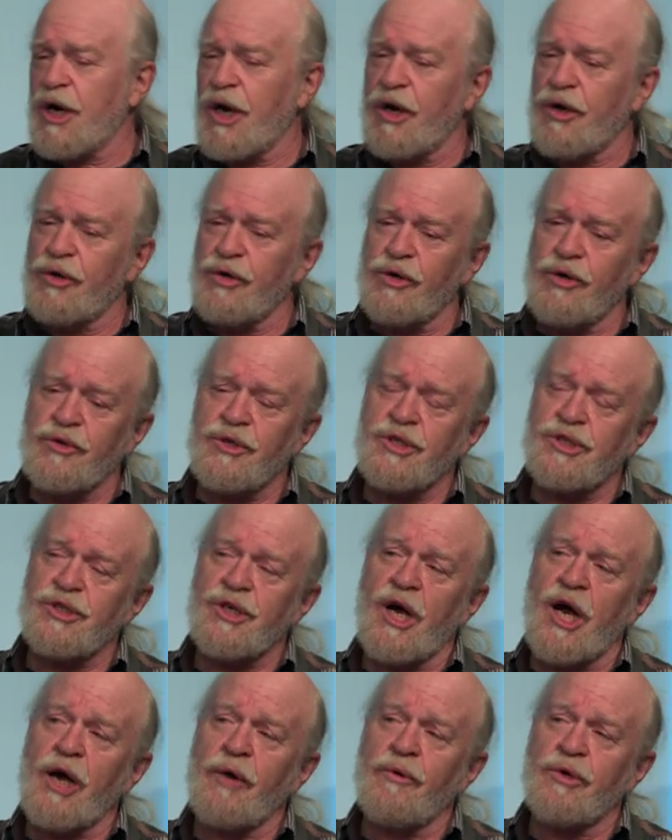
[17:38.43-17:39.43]
I heard the
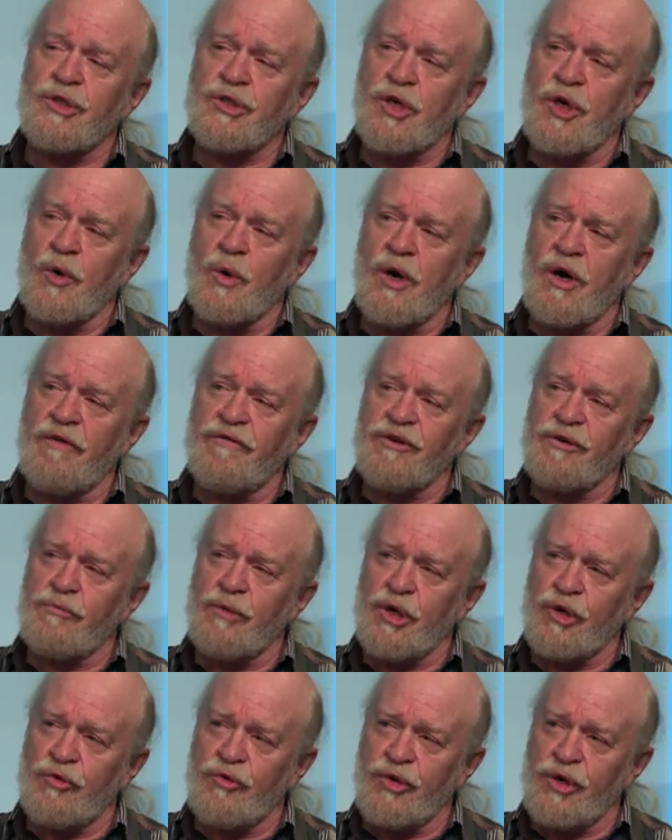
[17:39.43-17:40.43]
sirens go off in
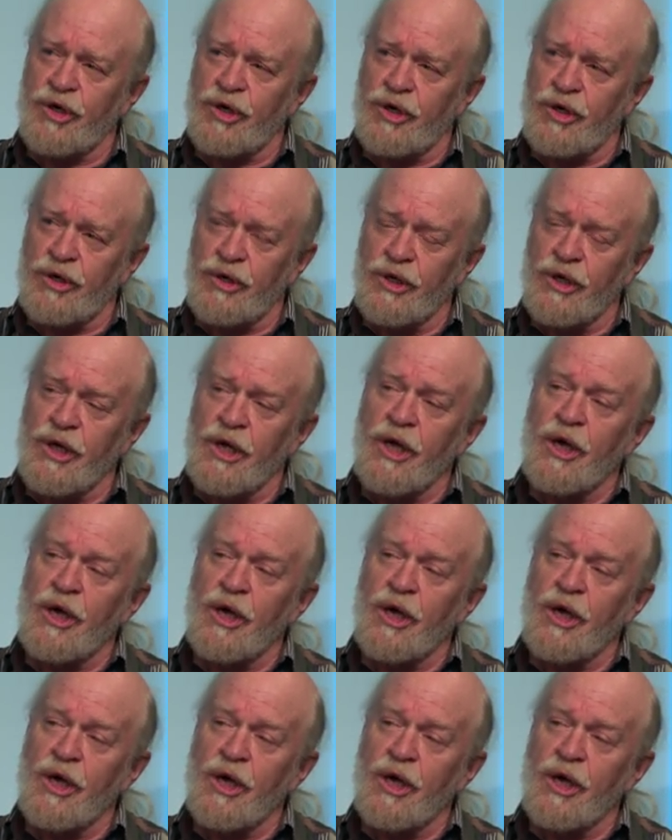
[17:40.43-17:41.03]
Montreal